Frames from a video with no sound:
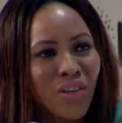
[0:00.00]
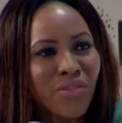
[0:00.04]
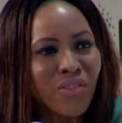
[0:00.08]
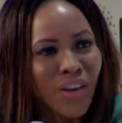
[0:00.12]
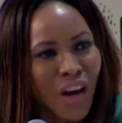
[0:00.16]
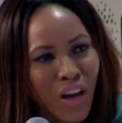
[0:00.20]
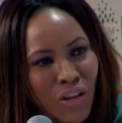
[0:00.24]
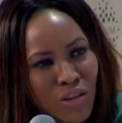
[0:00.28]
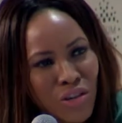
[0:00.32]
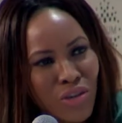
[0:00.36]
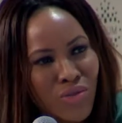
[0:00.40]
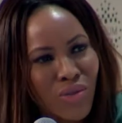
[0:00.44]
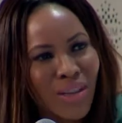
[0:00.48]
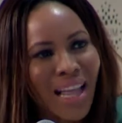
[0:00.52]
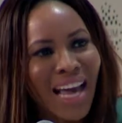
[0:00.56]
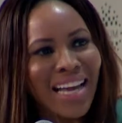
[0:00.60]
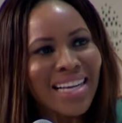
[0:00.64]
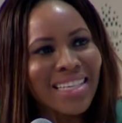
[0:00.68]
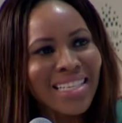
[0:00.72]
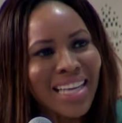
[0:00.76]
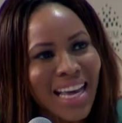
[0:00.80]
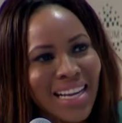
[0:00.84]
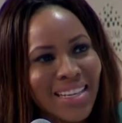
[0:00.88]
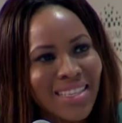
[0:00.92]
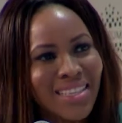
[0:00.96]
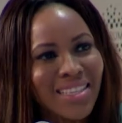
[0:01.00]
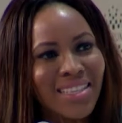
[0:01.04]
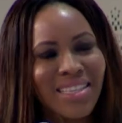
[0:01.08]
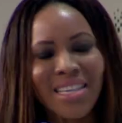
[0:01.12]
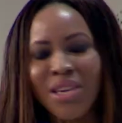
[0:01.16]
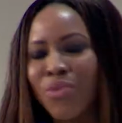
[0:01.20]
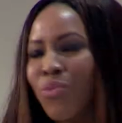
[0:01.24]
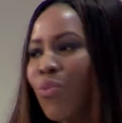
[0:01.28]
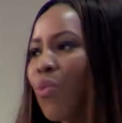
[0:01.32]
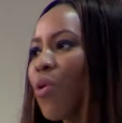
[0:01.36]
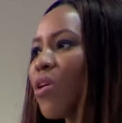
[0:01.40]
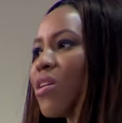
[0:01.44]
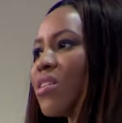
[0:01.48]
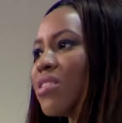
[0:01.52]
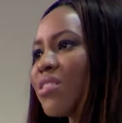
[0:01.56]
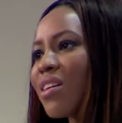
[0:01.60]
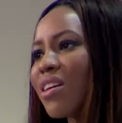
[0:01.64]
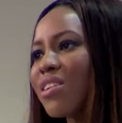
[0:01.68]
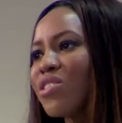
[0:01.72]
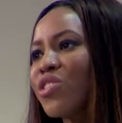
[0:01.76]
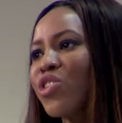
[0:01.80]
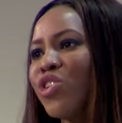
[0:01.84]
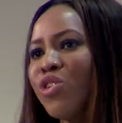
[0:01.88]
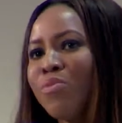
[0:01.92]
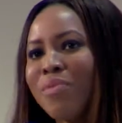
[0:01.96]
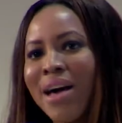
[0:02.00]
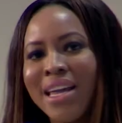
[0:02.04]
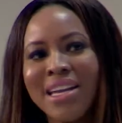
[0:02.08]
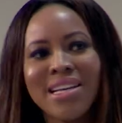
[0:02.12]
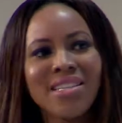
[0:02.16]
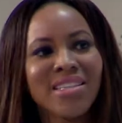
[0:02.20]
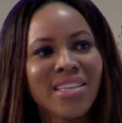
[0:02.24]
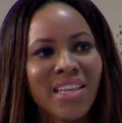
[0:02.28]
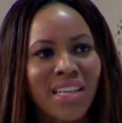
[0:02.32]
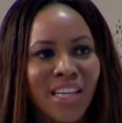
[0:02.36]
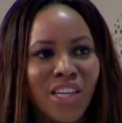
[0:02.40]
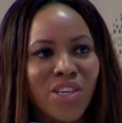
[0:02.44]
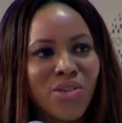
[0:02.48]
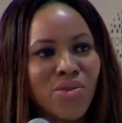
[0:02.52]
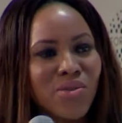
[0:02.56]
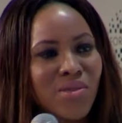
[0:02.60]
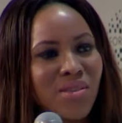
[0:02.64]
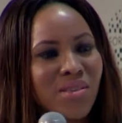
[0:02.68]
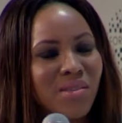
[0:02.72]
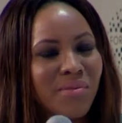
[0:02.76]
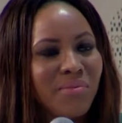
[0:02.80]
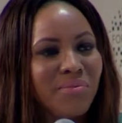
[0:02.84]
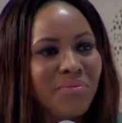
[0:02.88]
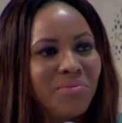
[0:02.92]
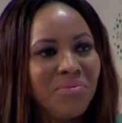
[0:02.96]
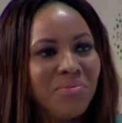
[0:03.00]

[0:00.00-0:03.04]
of cultural identity, what does humanity lose?